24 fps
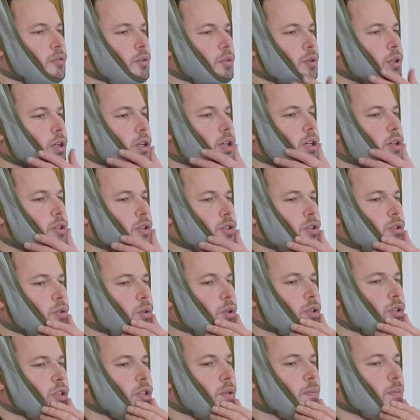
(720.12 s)
feel like it's
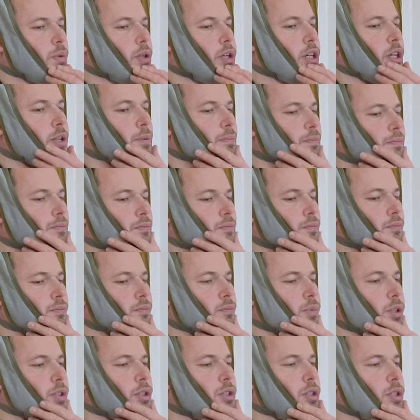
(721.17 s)
squashing my,
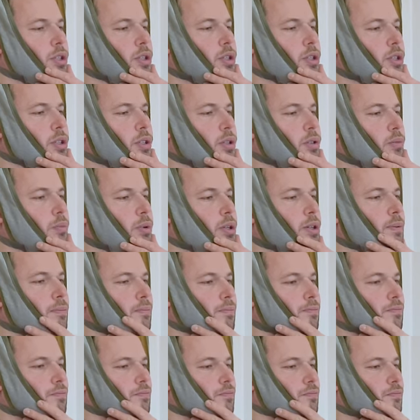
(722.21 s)
my chin a little bit.
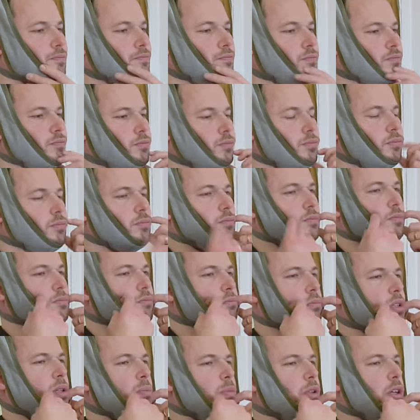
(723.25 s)

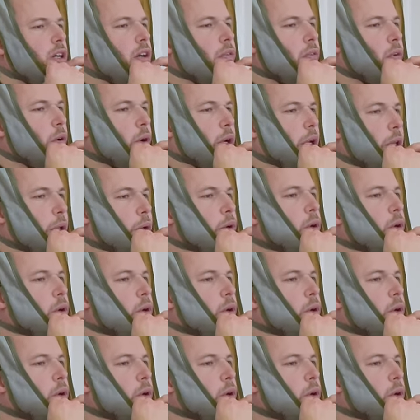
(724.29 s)
Maybe I haven't got it in the